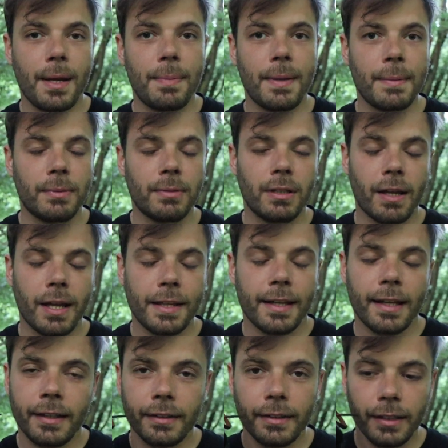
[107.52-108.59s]
many people like
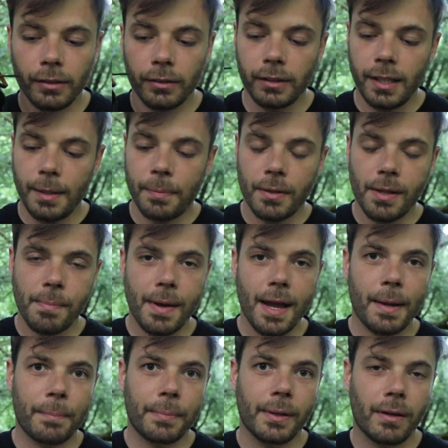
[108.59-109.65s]
that little lip on the
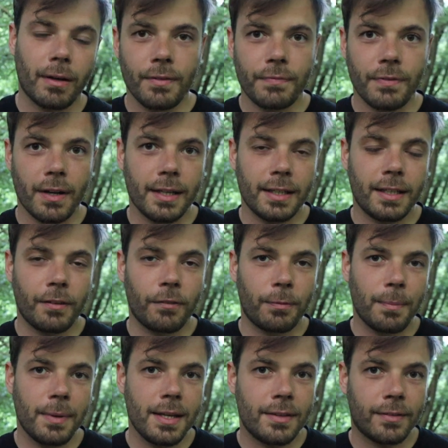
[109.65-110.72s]
back, but I find it gives
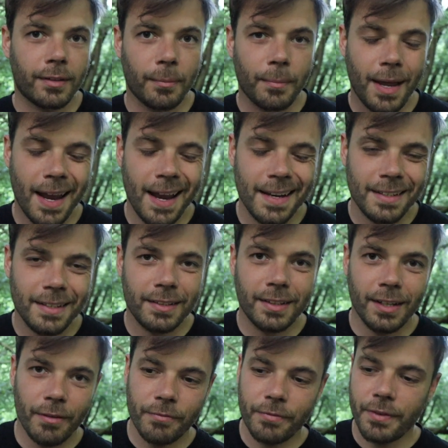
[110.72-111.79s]
me some added
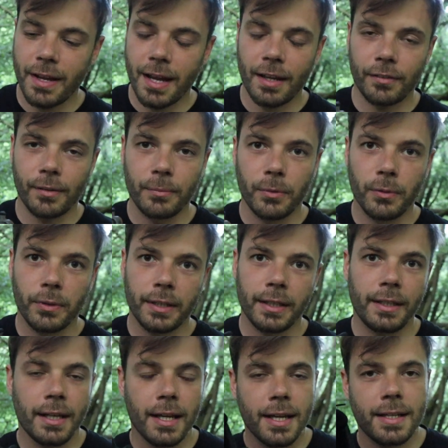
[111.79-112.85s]
comfort as I'm
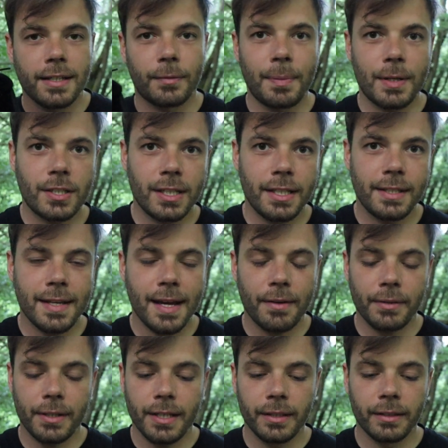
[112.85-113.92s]
walking, especially
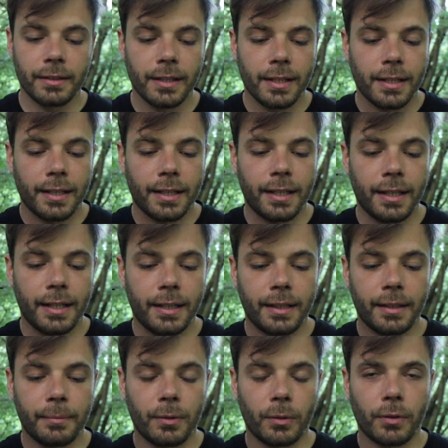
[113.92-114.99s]
downhill,
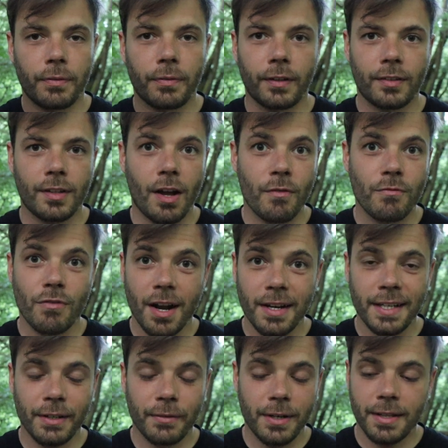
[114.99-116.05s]
or if I start
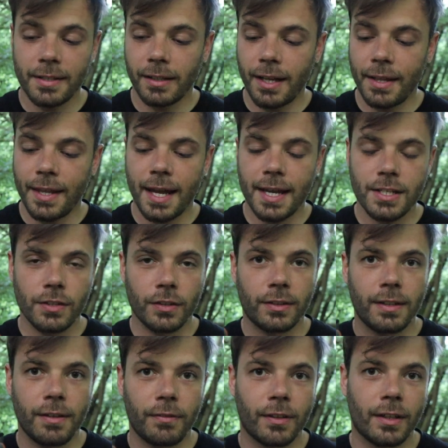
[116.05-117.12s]
running or anything like that, it
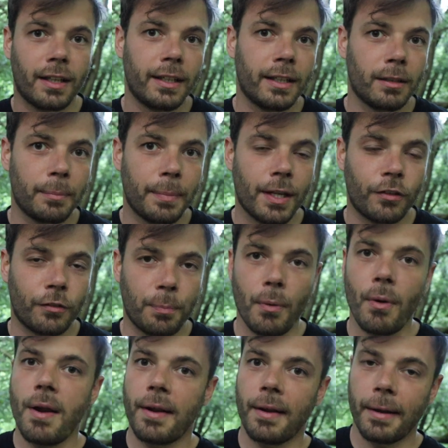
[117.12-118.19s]
just gives a little bit of
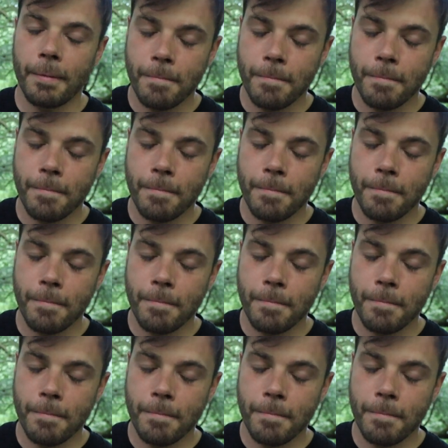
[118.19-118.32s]
spring.